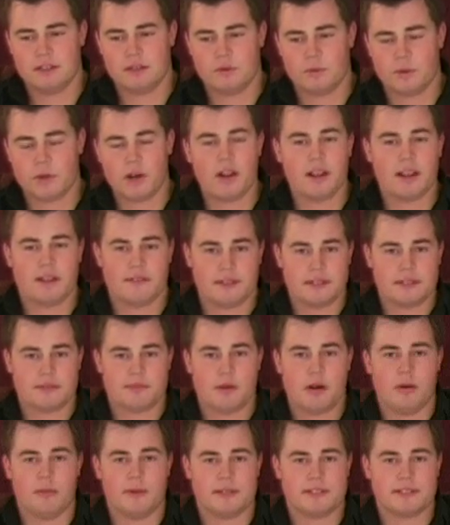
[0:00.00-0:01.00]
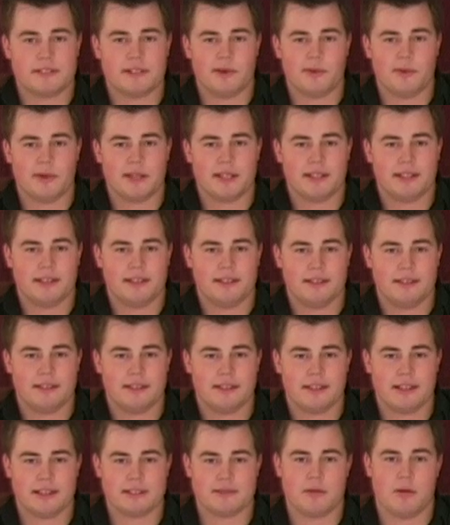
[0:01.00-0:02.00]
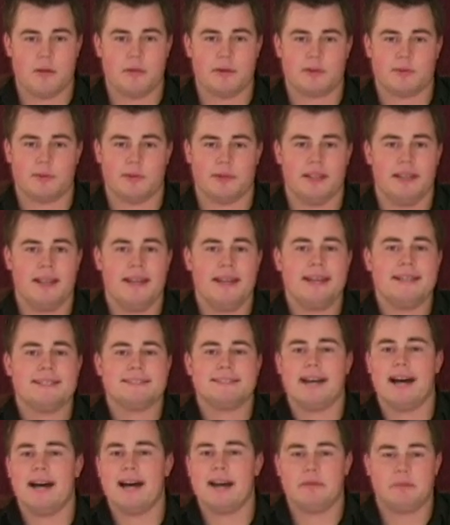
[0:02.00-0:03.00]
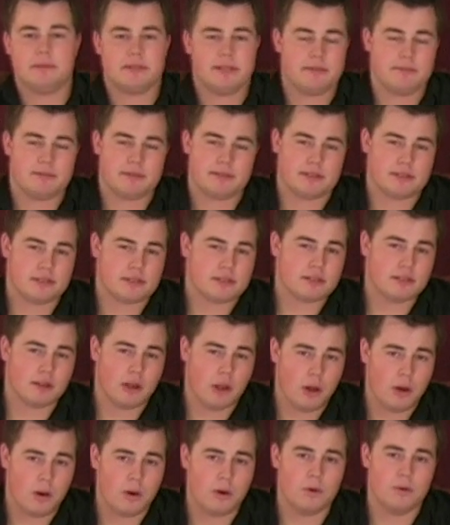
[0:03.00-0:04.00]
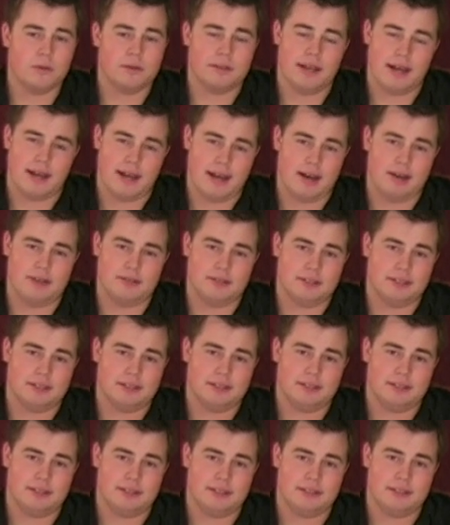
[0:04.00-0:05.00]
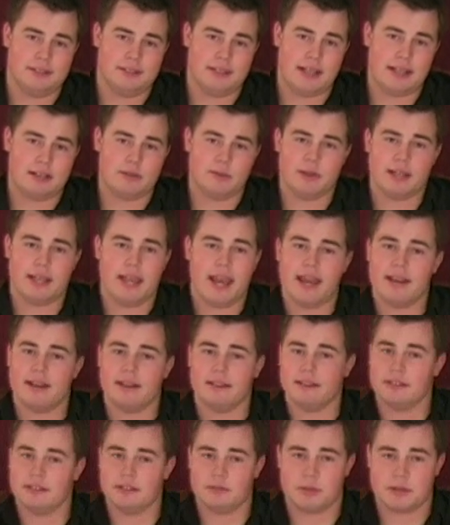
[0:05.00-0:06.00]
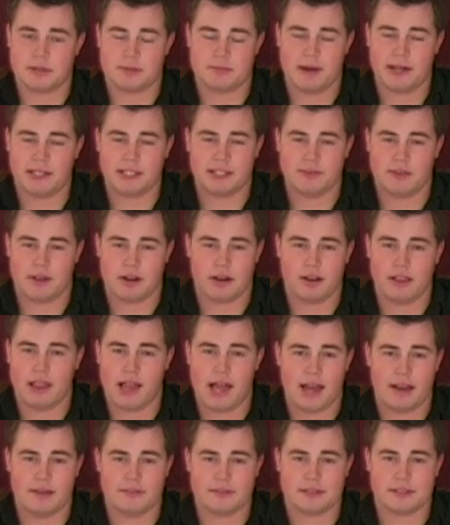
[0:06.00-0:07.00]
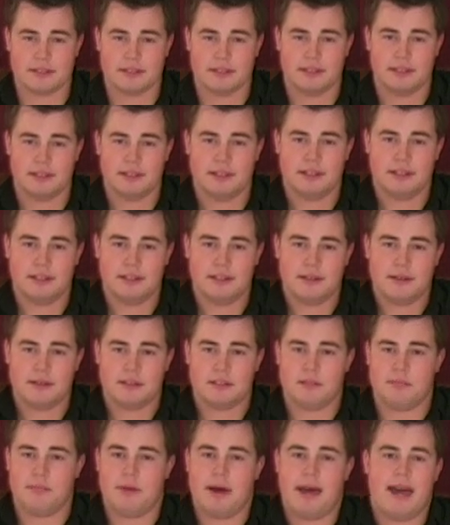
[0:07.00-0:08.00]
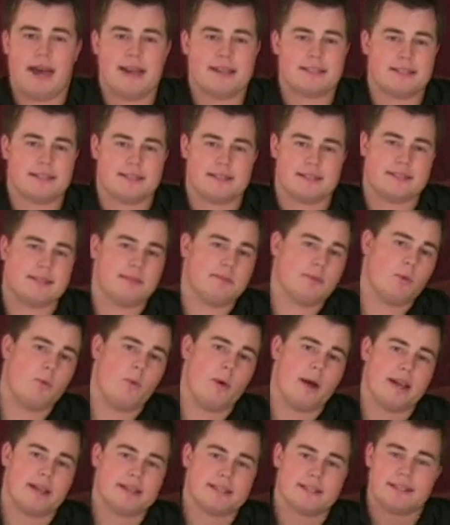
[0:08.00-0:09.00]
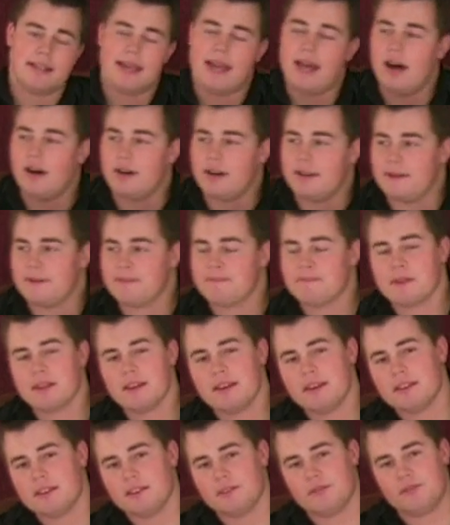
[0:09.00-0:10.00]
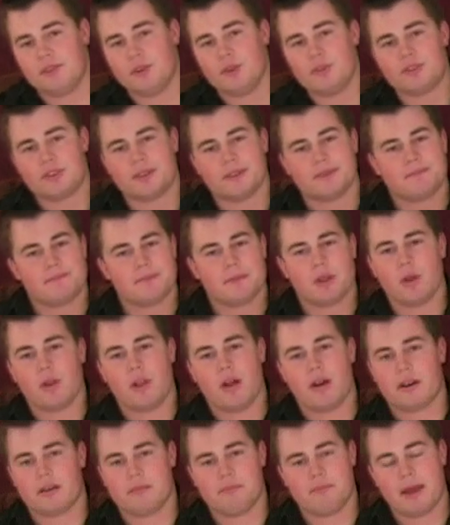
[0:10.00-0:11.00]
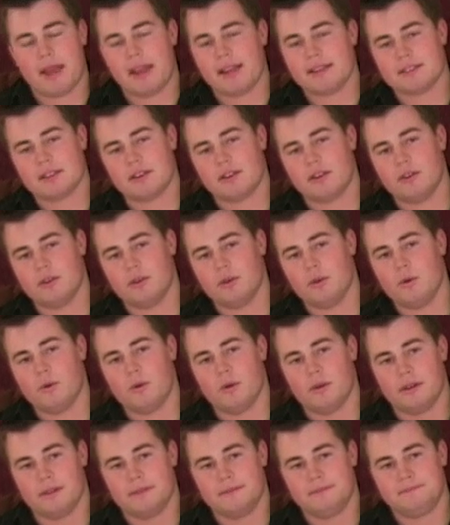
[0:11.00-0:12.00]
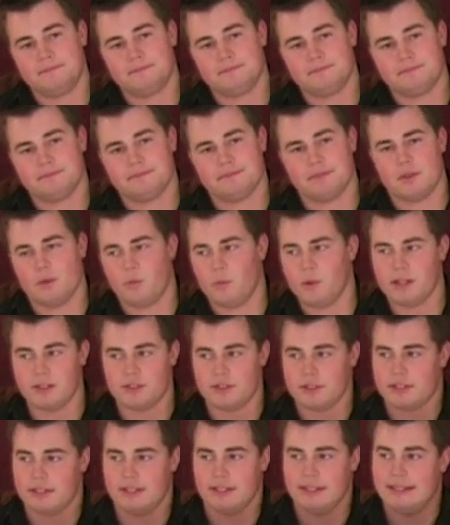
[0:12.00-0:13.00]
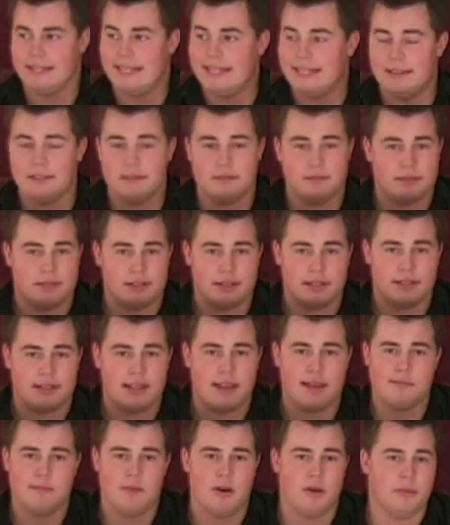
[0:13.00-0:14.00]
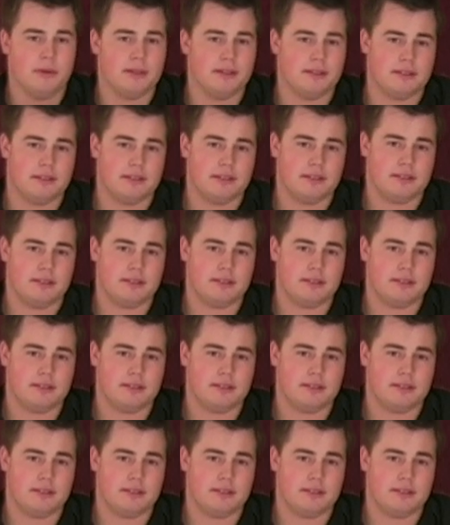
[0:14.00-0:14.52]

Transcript: We all have these moments, don't we? These moments when time seems to slow down and we gain a little perspective on our lives. The past doesn't seem to weigh us down, and the future no longer bangs on our door. We can just live in that moment.